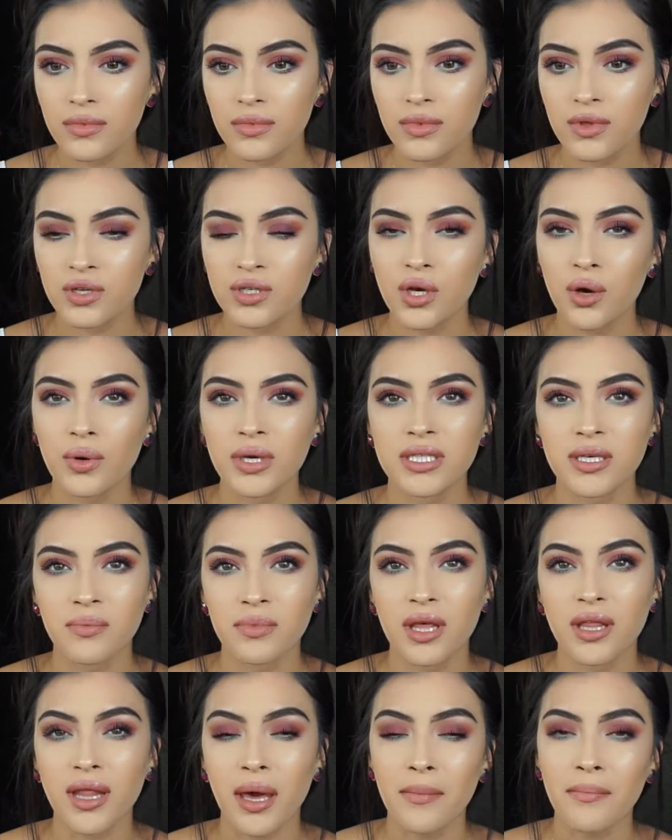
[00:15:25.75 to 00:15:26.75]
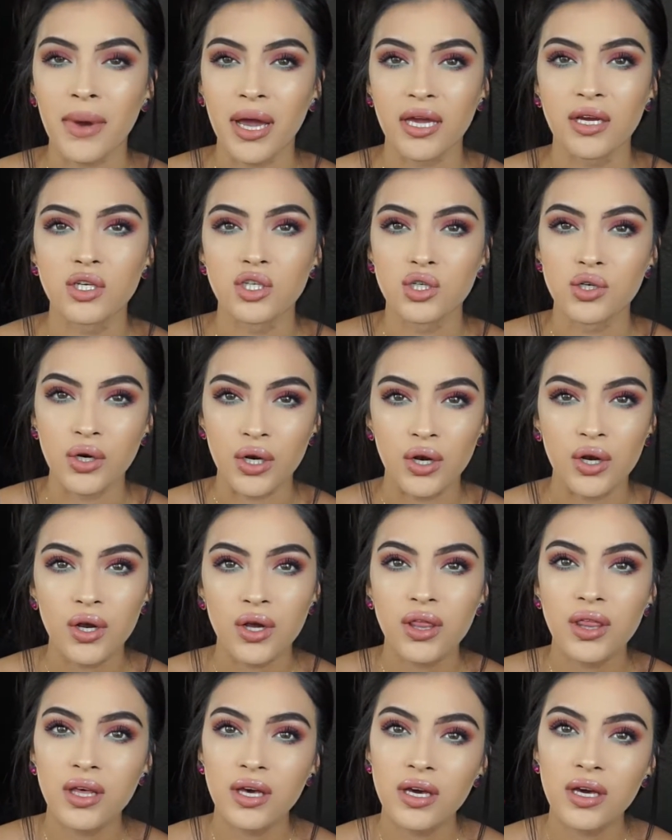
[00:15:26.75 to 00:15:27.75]
There's always something that might
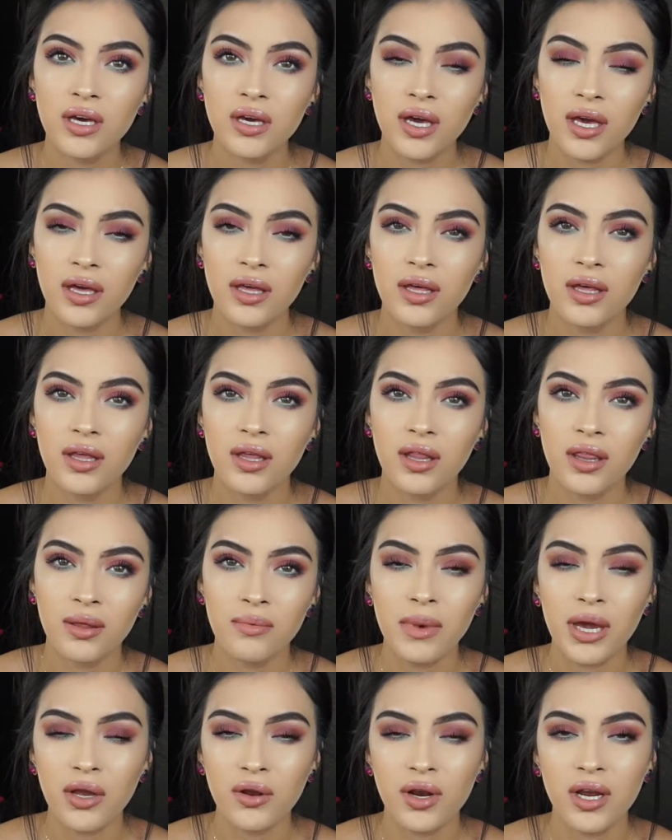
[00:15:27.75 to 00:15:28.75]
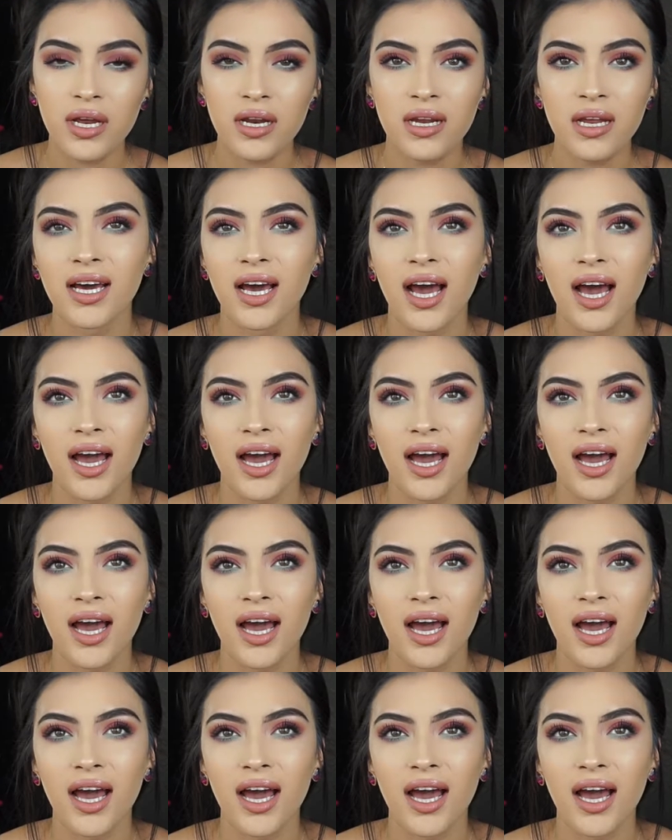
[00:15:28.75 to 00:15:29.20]
trigger the migraine.